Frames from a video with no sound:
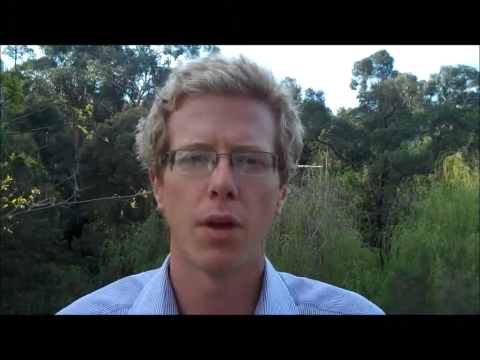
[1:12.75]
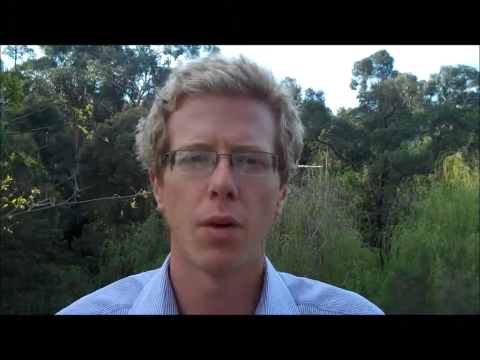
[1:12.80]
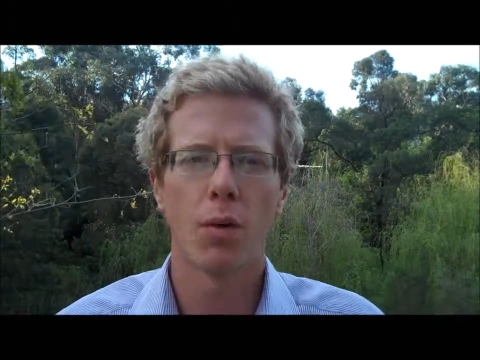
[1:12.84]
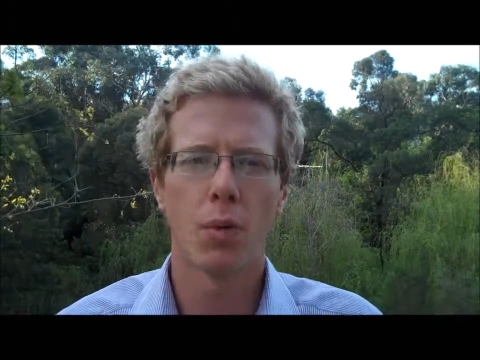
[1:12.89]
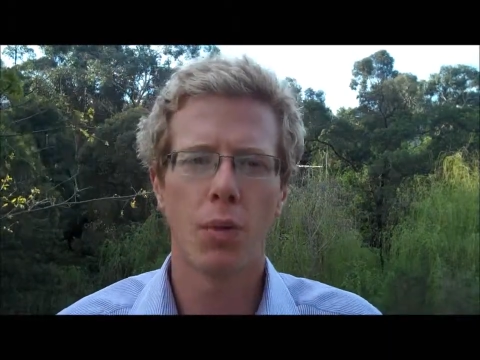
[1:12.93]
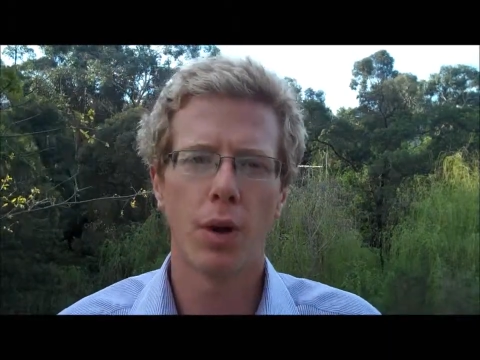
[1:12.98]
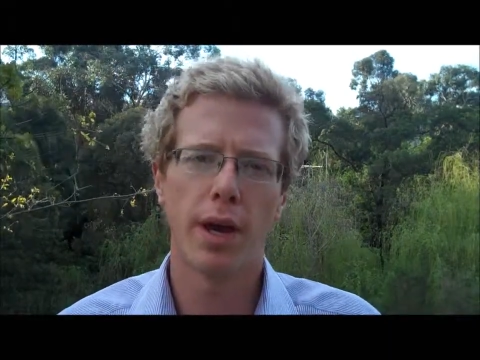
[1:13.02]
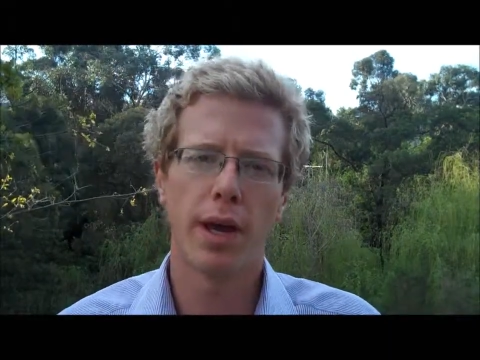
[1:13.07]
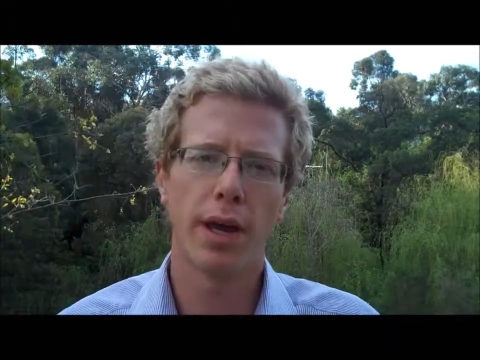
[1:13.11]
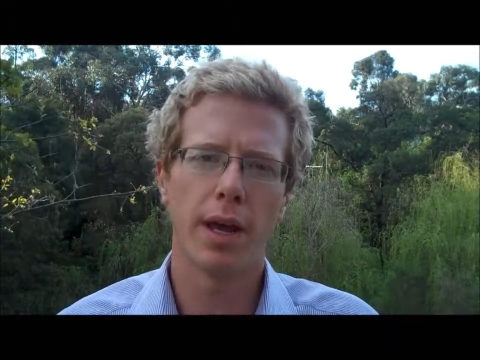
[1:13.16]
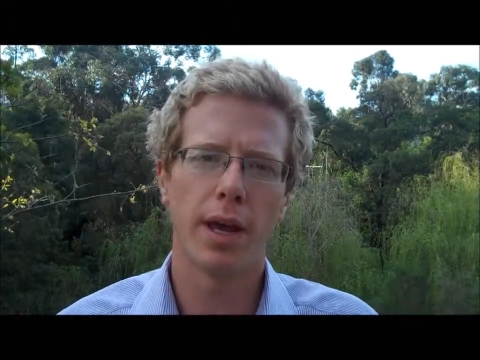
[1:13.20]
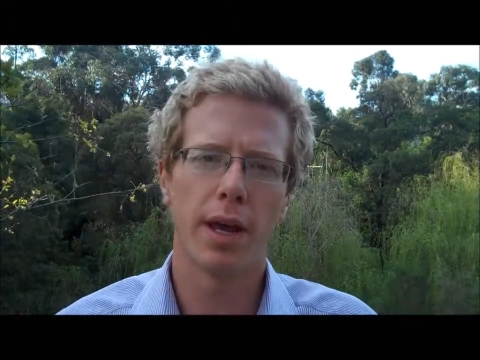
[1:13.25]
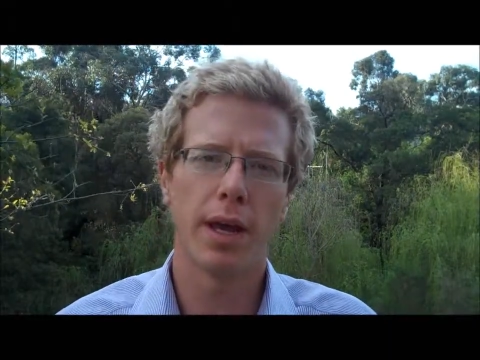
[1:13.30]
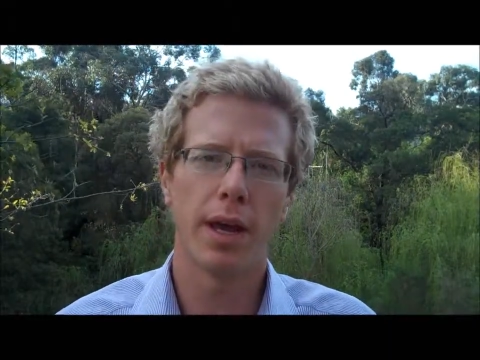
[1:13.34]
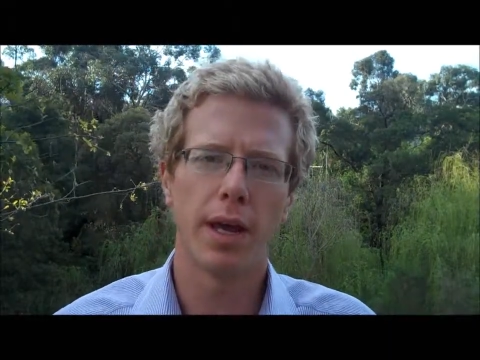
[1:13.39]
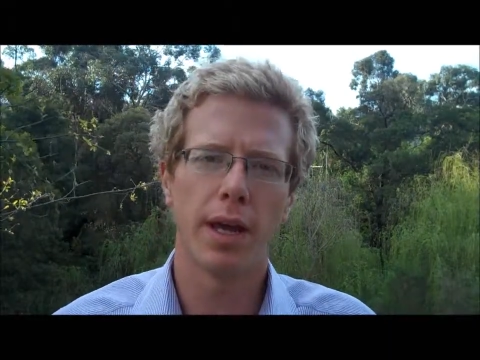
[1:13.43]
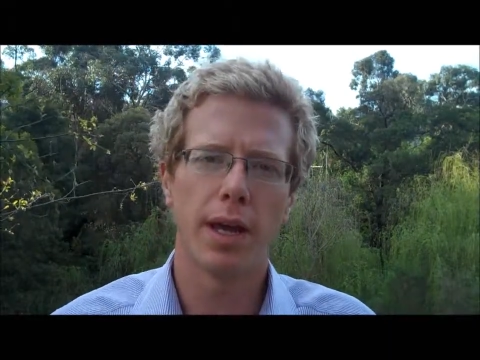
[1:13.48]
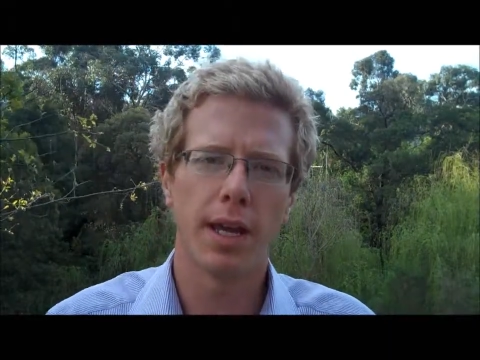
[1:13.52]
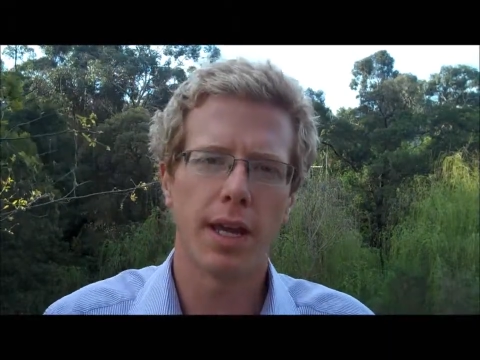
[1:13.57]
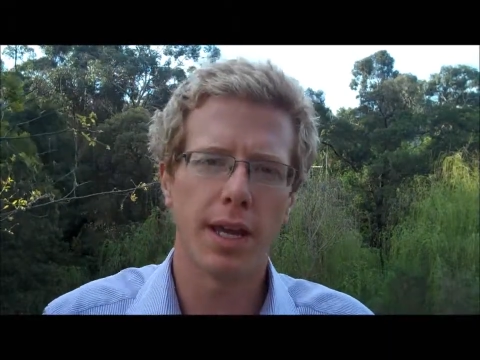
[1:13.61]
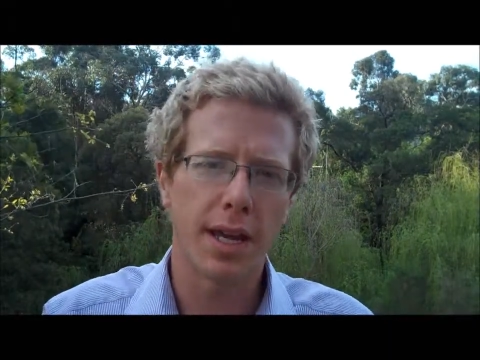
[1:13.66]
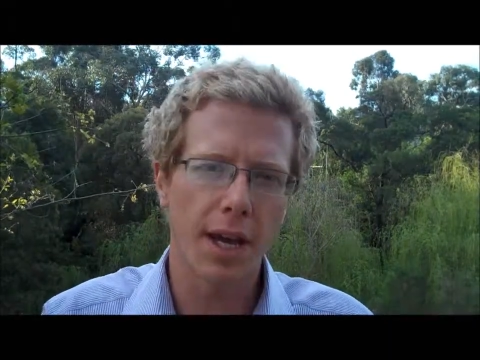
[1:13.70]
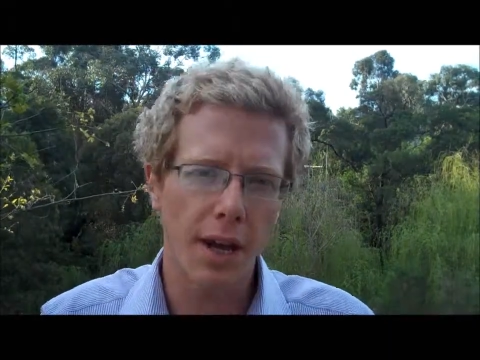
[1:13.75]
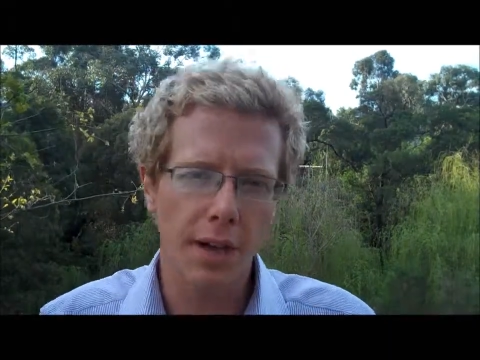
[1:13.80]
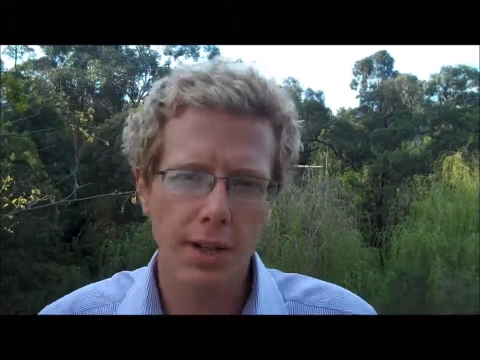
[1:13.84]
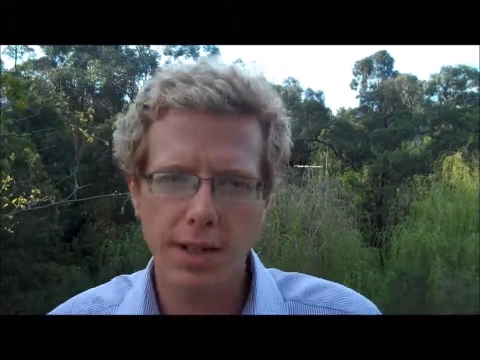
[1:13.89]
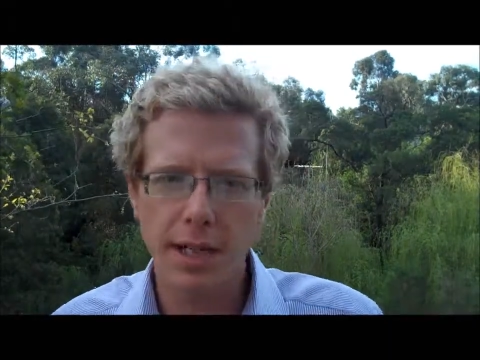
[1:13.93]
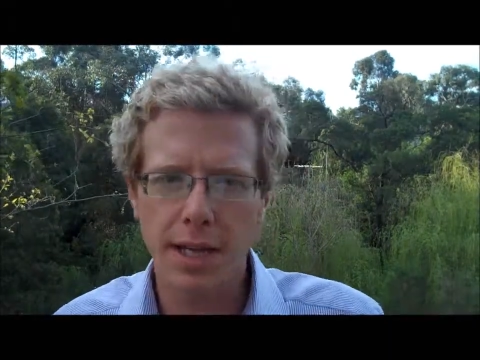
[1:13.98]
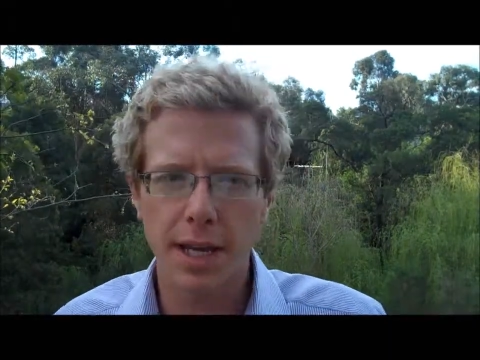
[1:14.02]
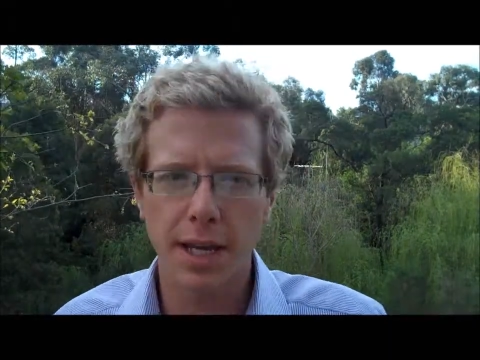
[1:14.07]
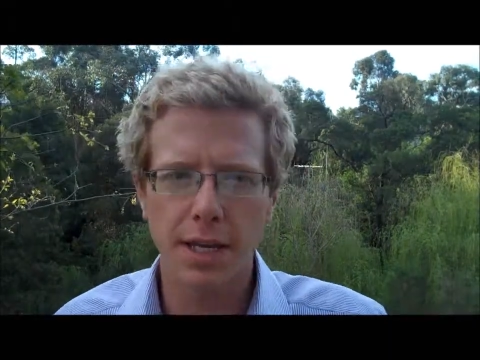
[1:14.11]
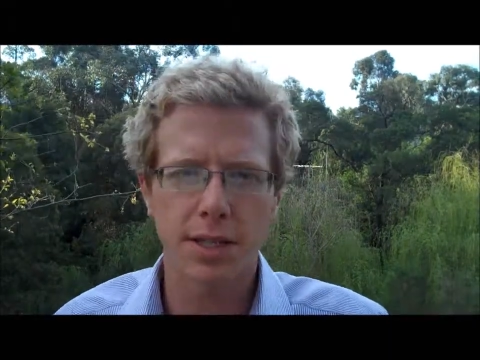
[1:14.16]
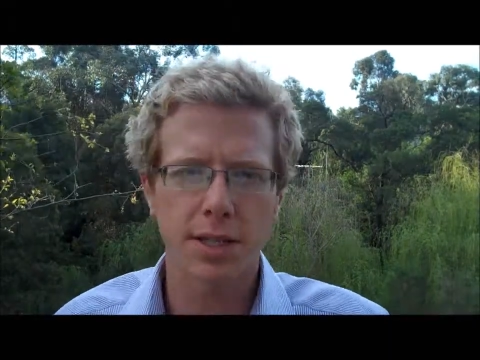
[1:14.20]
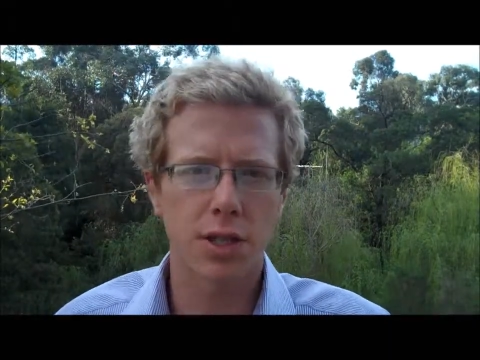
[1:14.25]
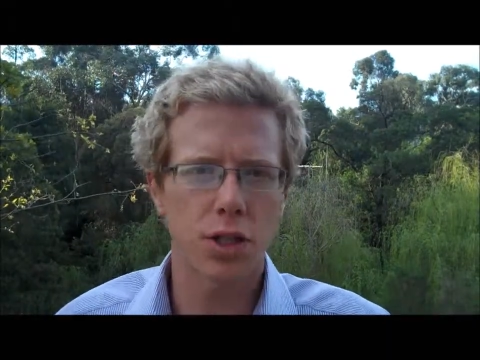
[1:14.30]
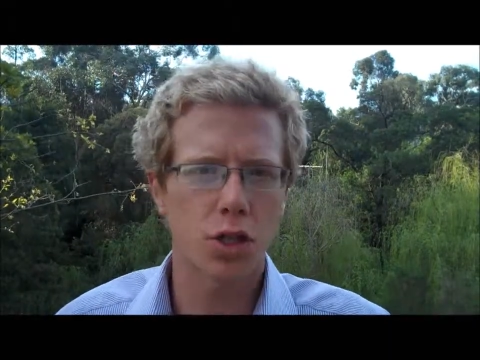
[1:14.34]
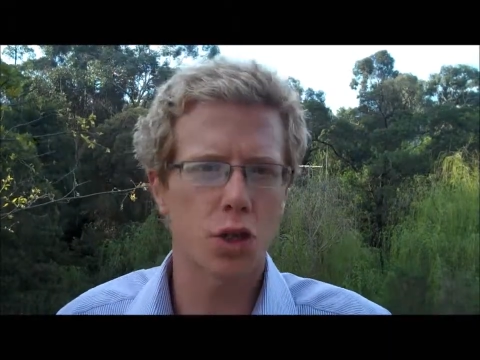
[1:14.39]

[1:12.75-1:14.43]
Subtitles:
where he goes against the